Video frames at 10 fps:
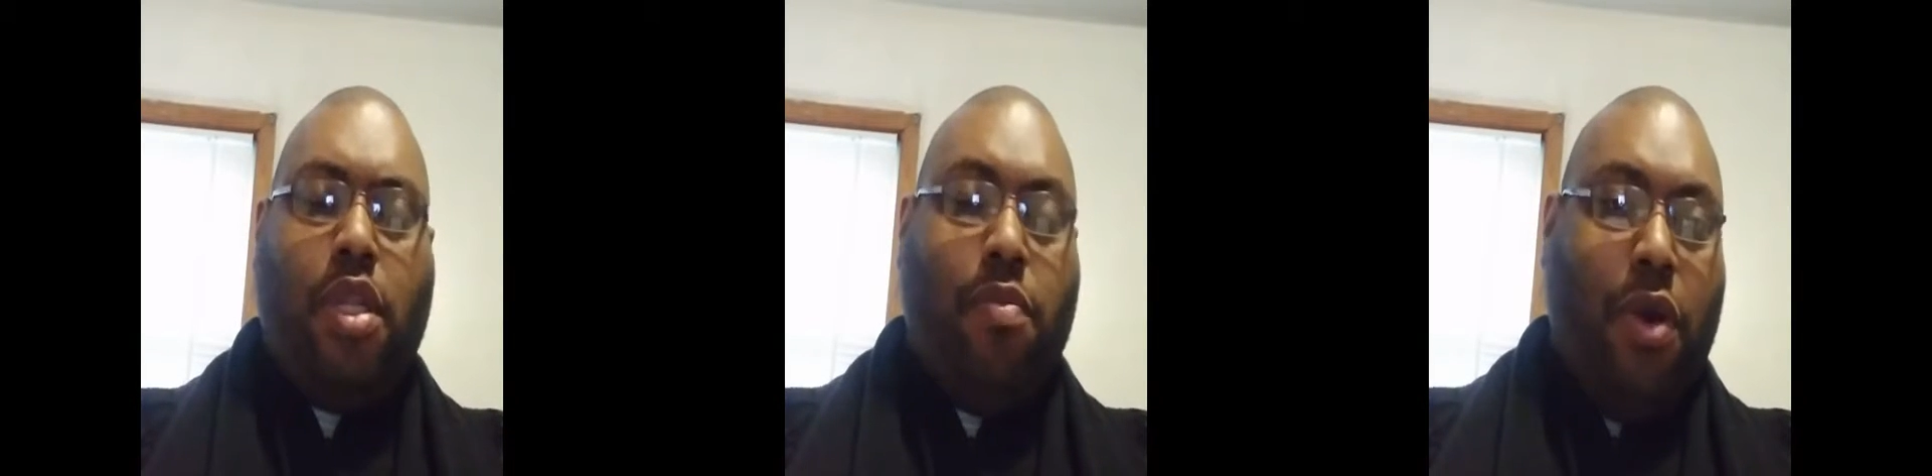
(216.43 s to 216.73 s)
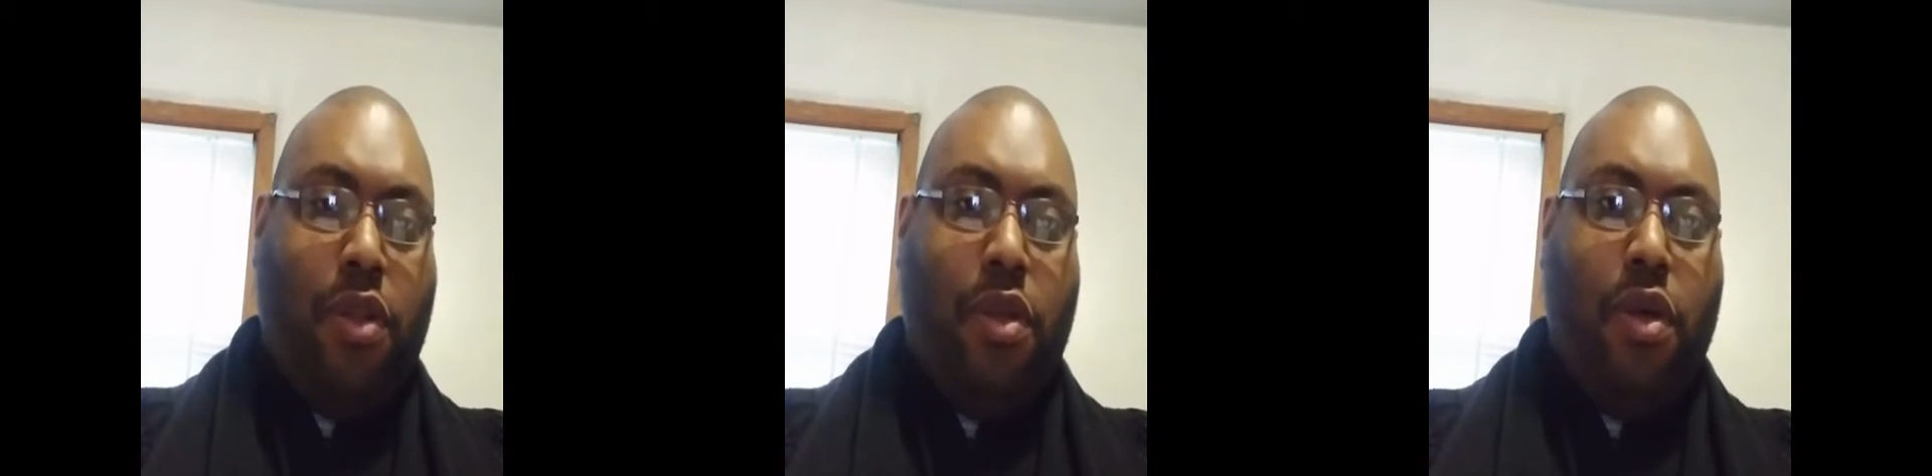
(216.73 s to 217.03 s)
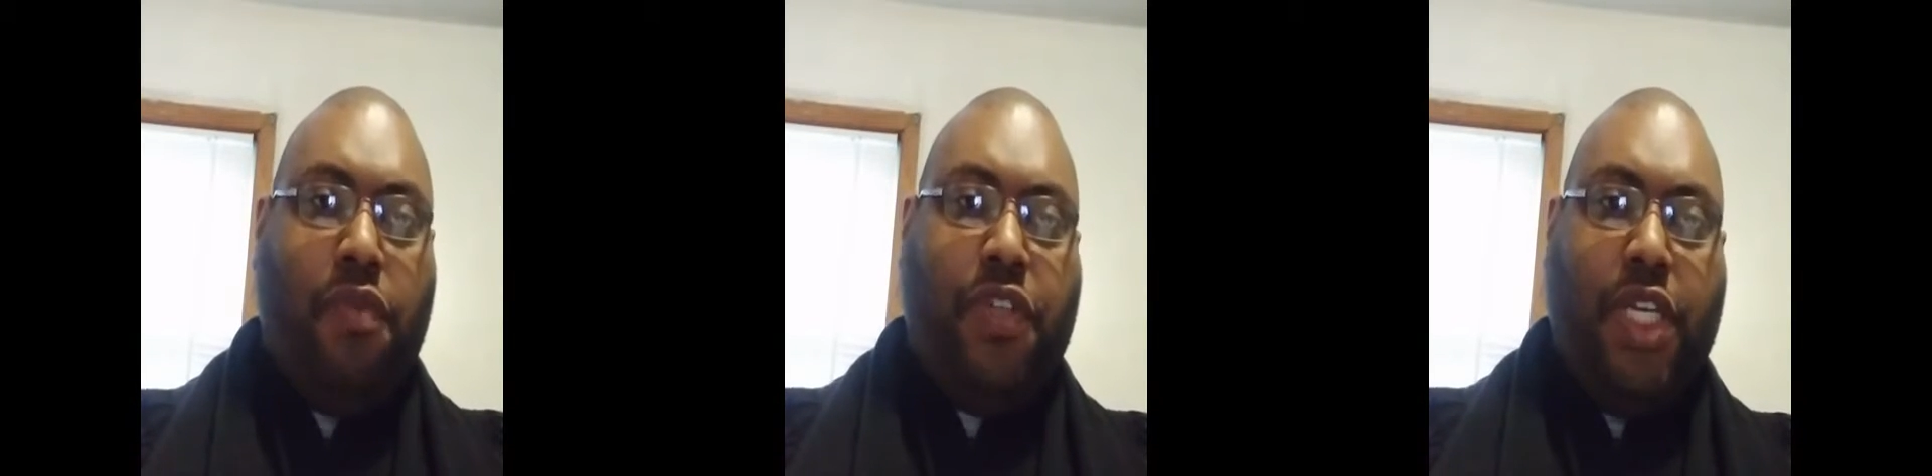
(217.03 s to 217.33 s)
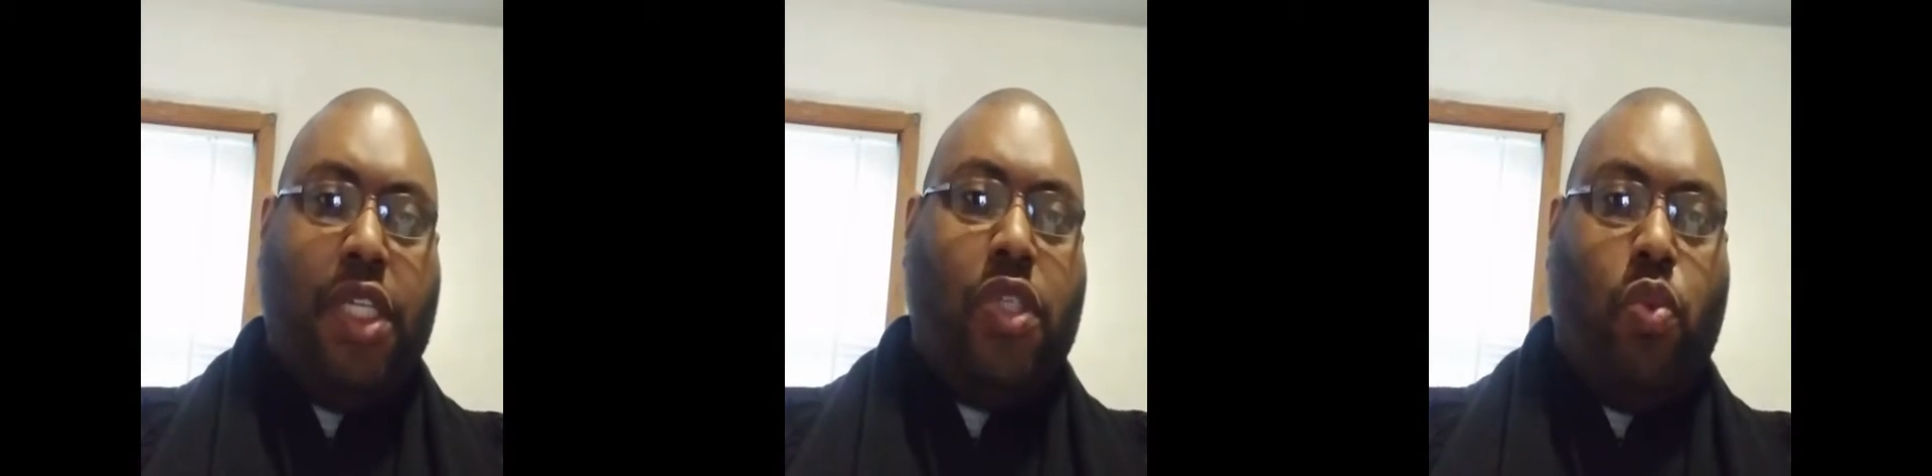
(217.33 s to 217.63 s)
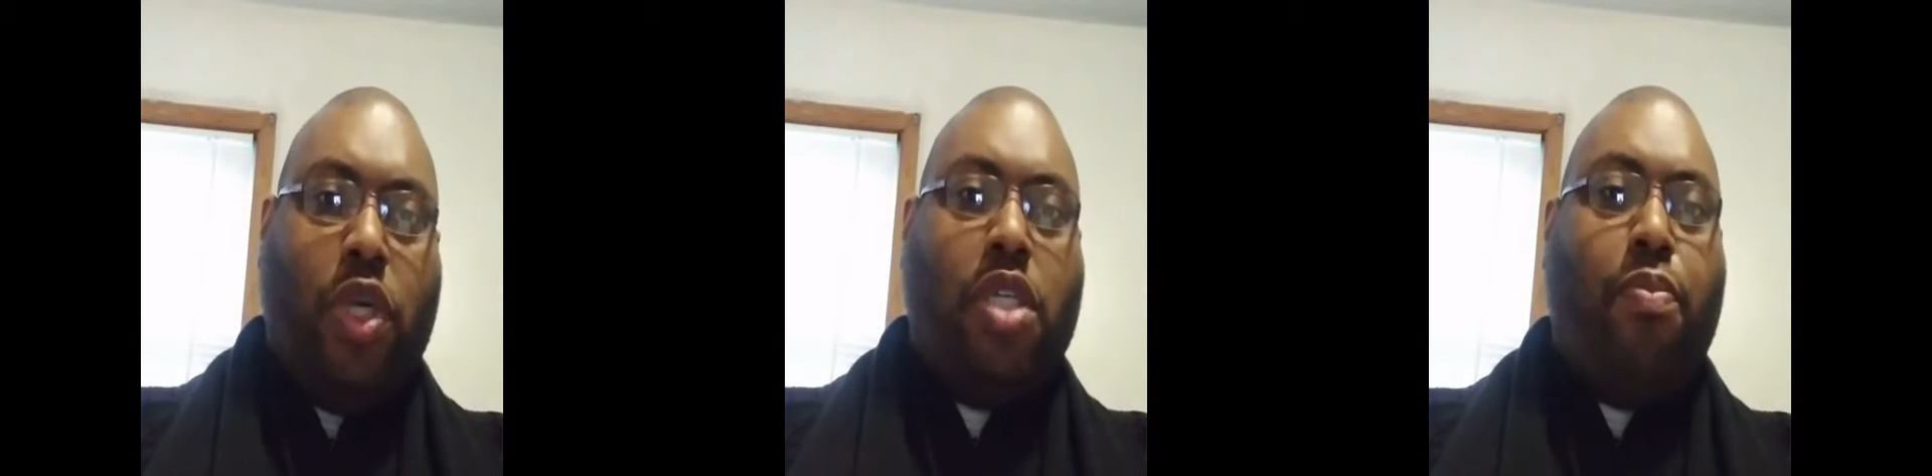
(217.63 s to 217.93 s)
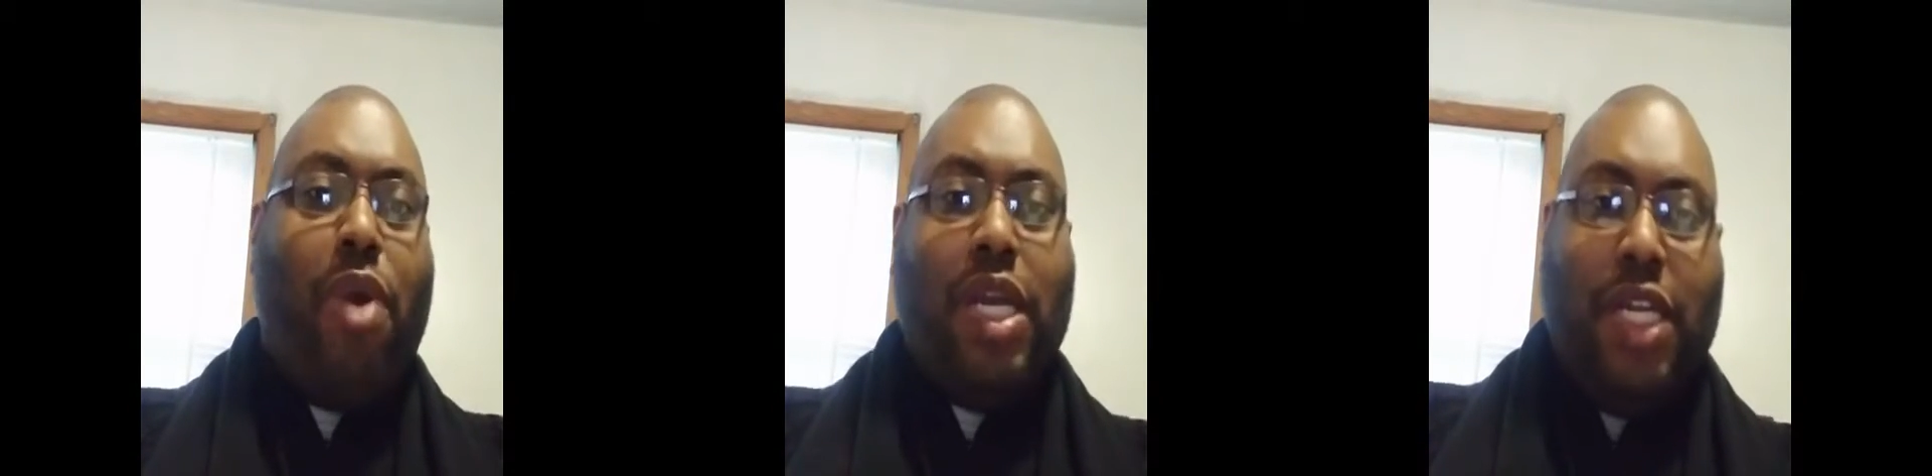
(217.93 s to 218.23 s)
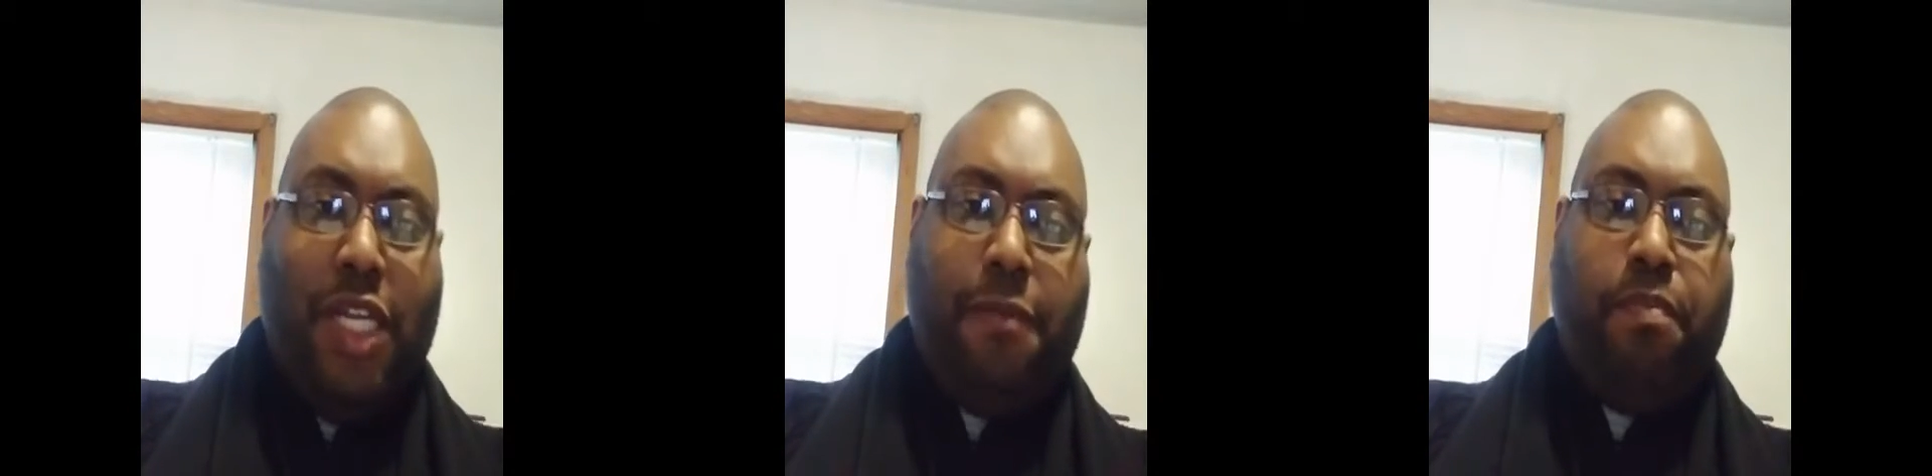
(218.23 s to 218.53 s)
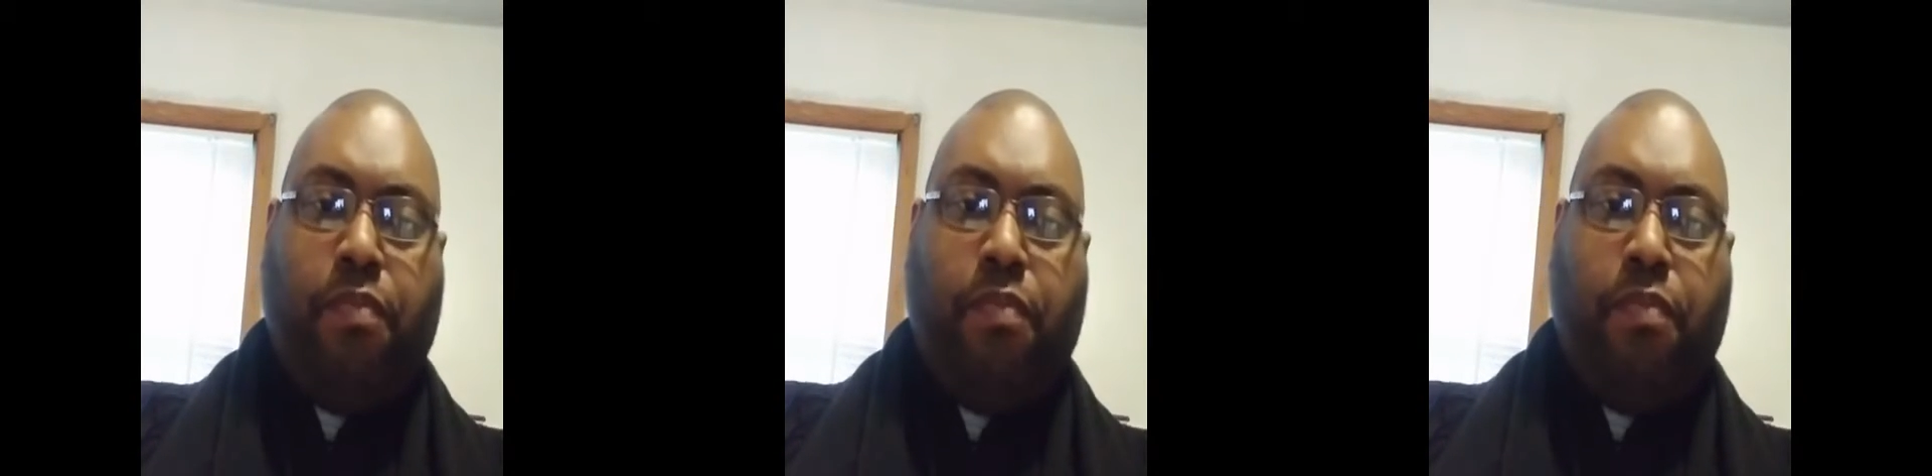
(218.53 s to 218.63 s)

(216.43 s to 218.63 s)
the mother of Jesus, was pregnant.